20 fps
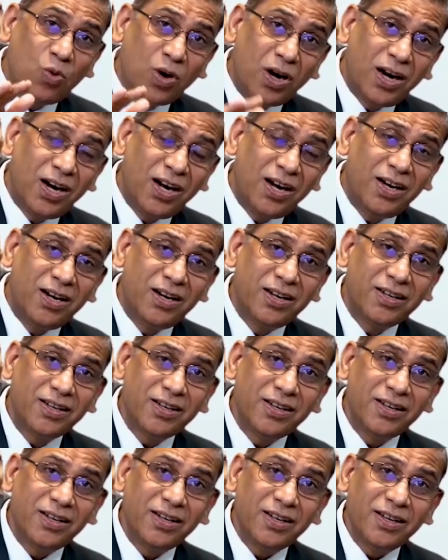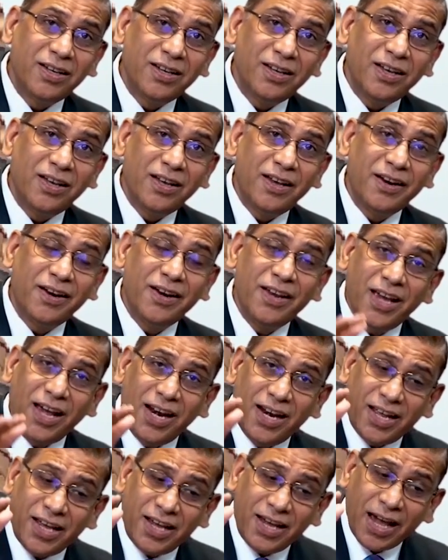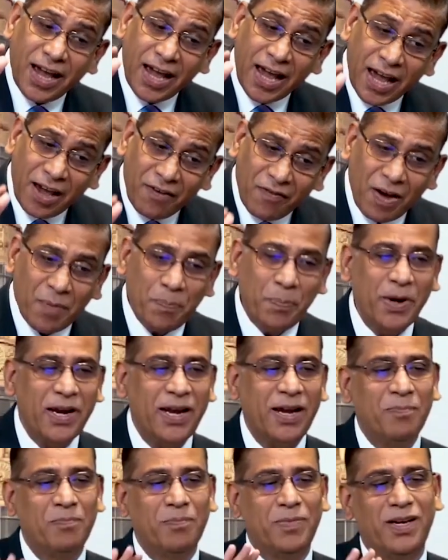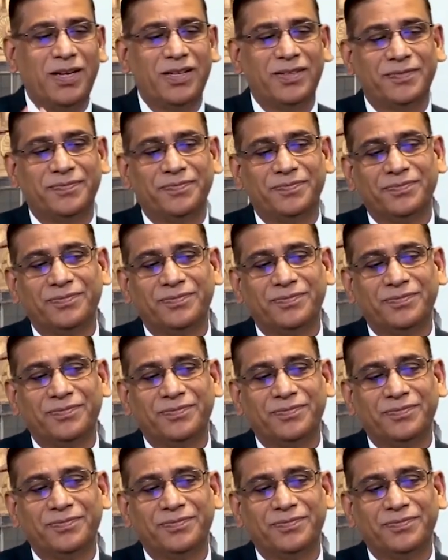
world really have a preamble.